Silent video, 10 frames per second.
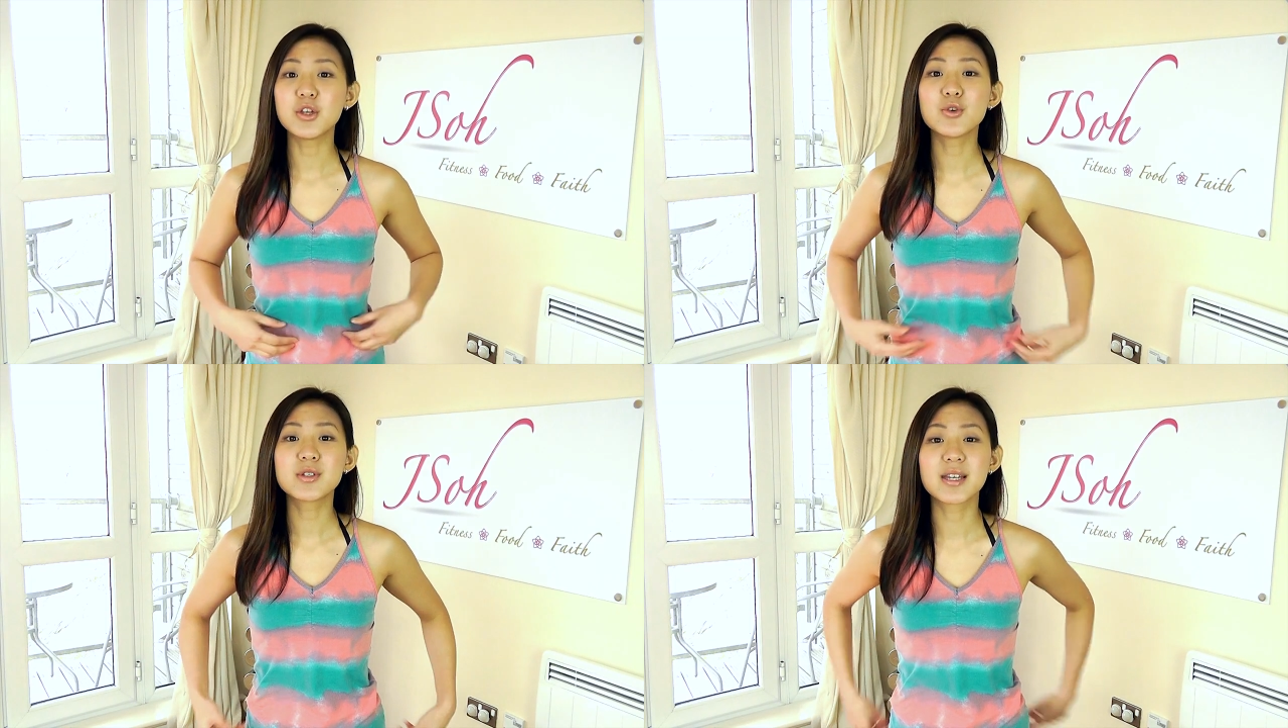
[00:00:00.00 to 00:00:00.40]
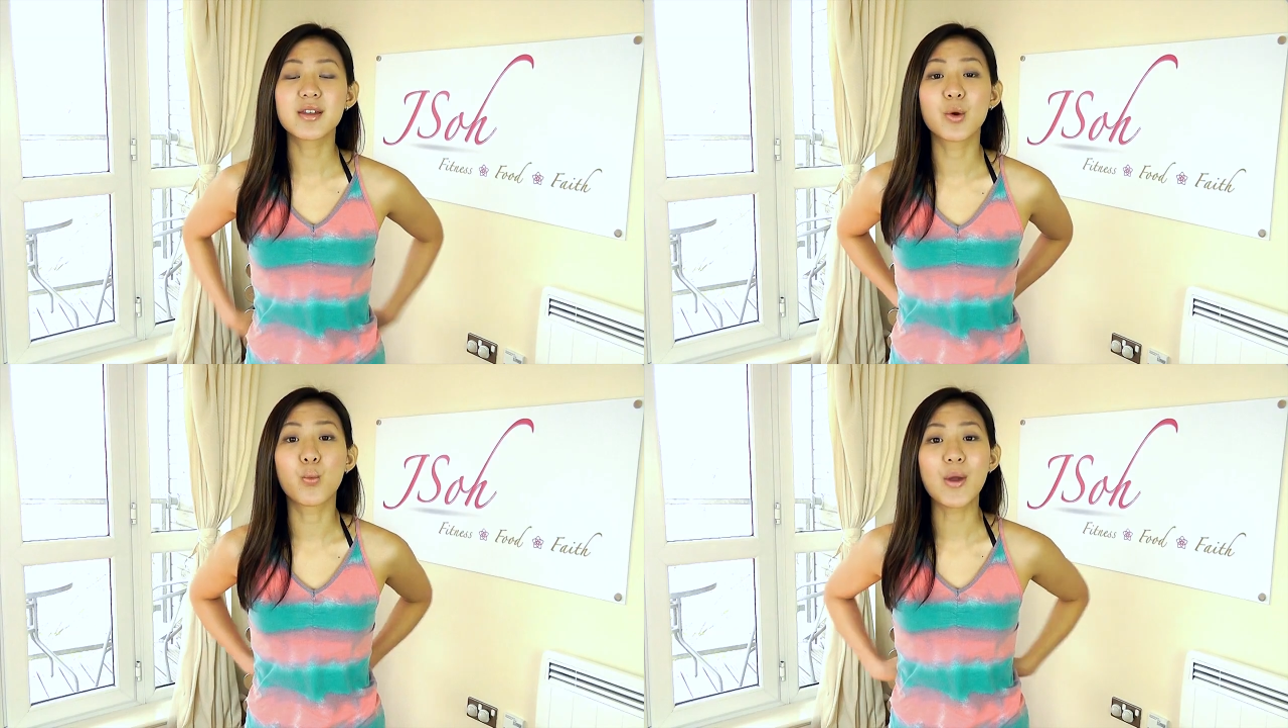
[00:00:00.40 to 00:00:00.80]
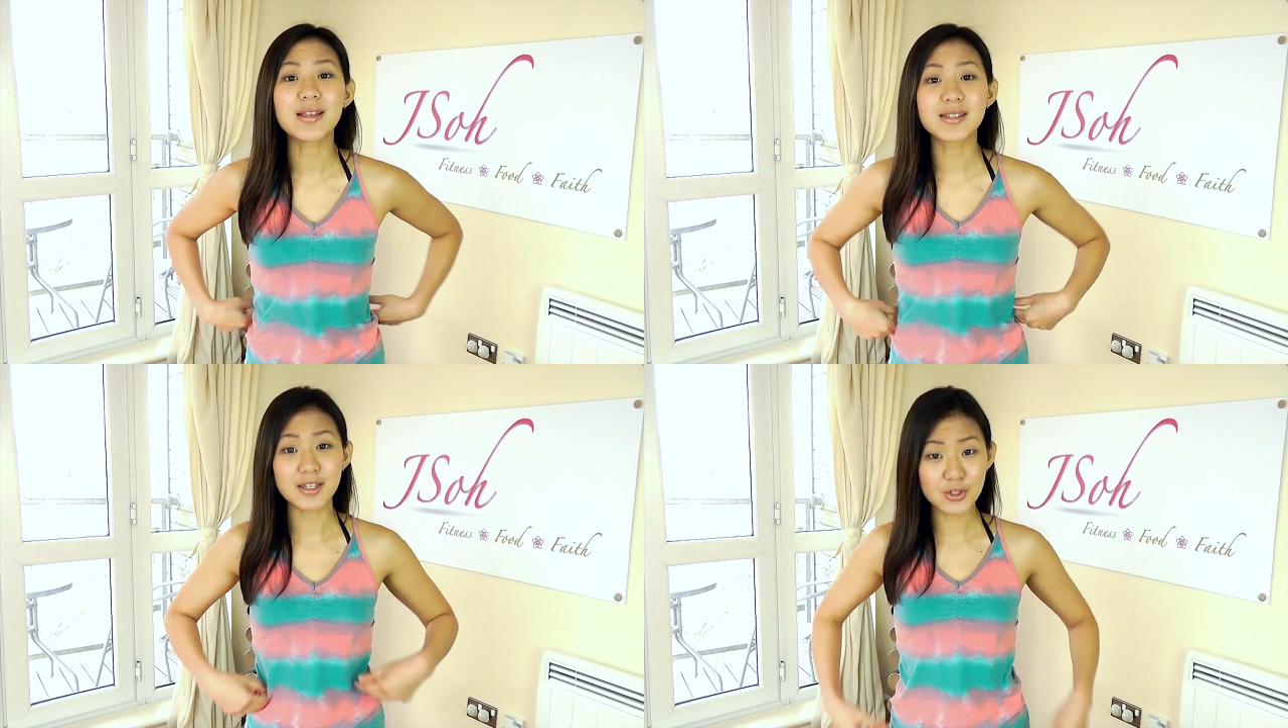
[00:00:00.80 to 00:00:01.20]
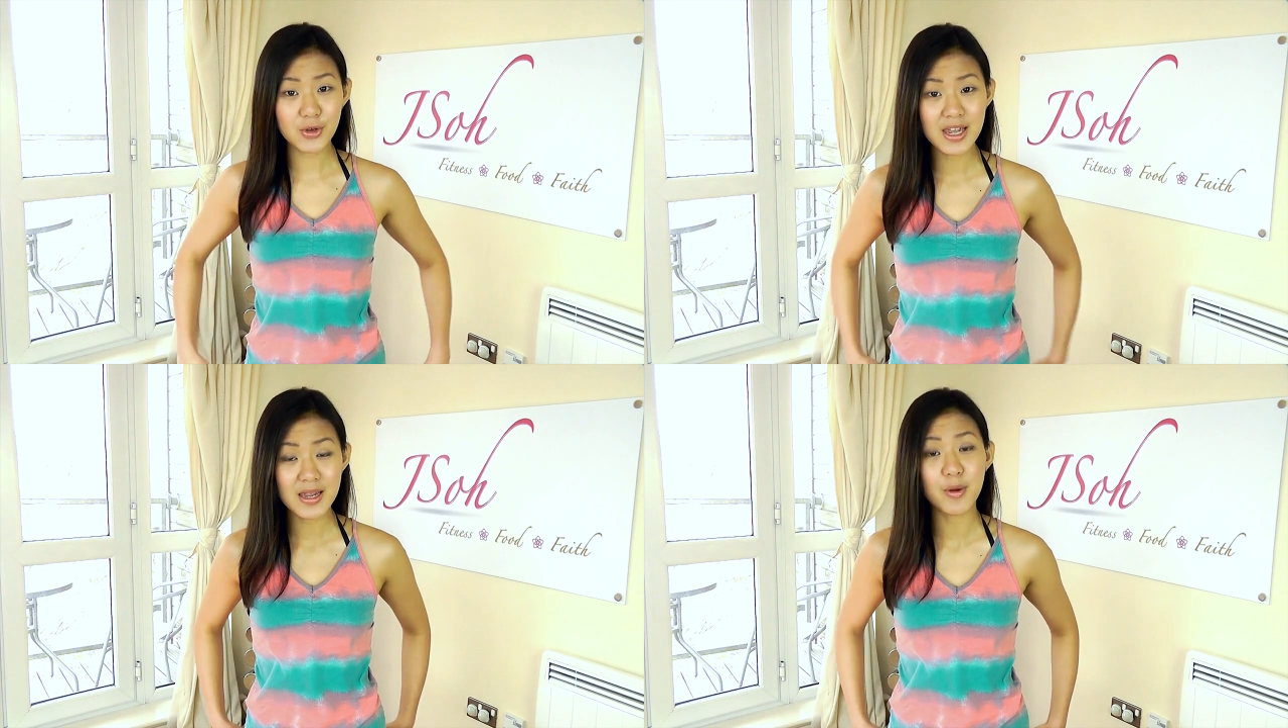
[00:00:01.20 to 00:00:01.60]
using the waist to
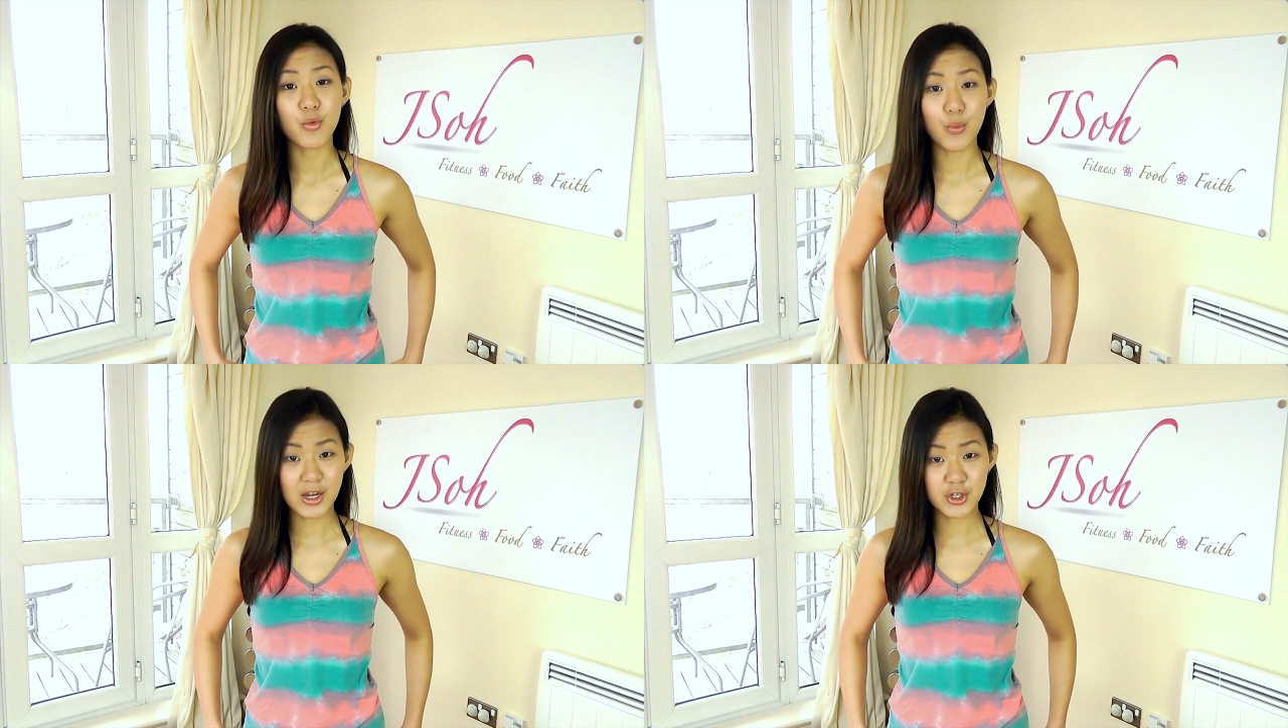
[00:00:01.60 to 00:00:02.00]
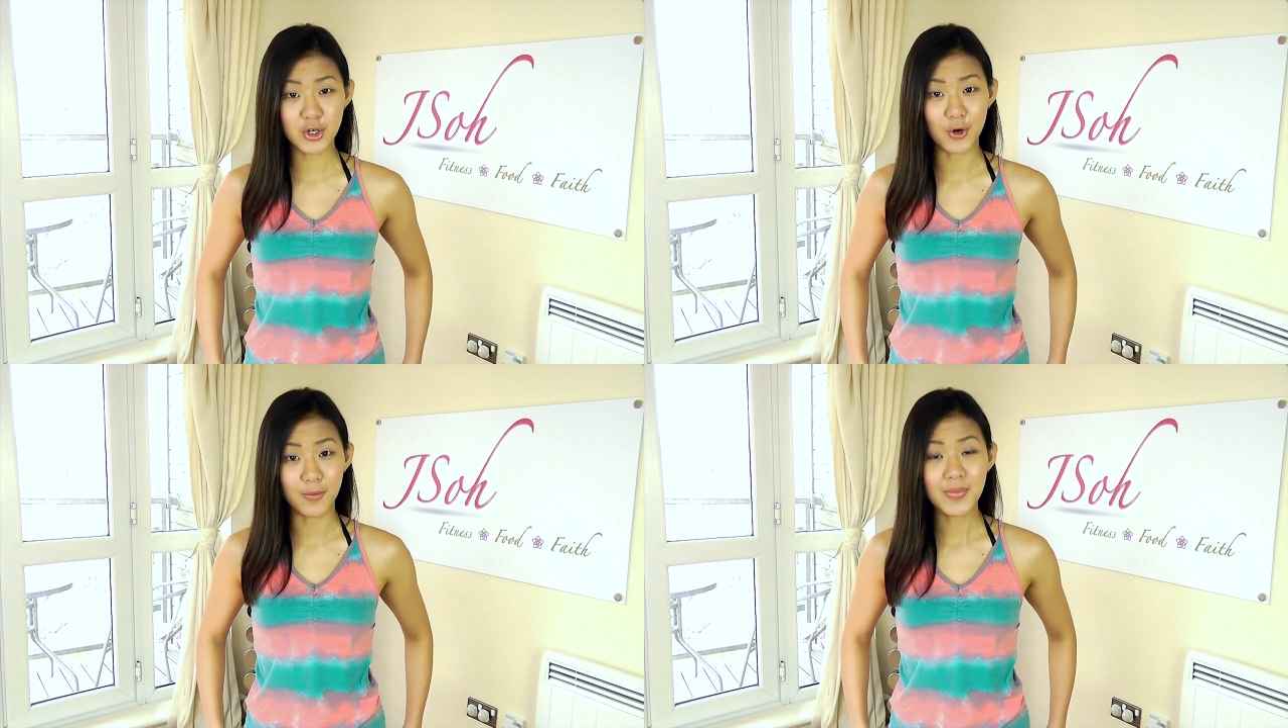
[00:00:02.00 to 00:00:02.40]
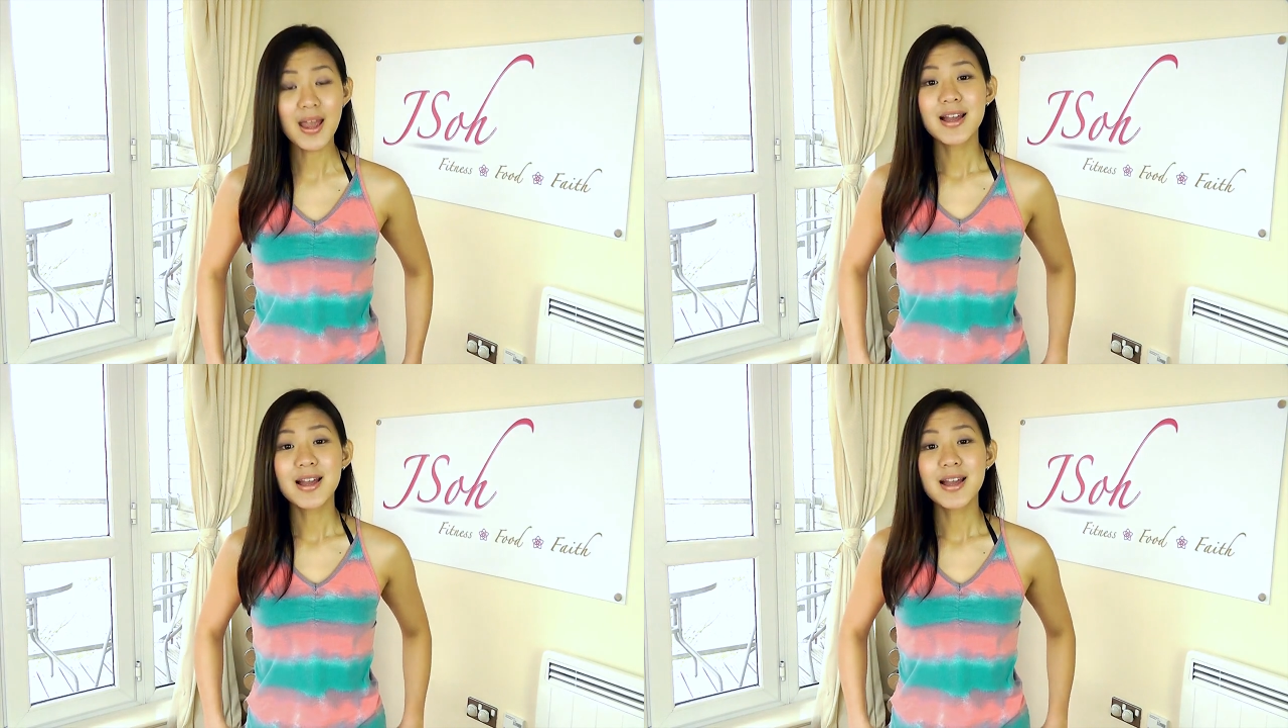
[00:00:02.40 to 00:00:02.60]
hip ratio.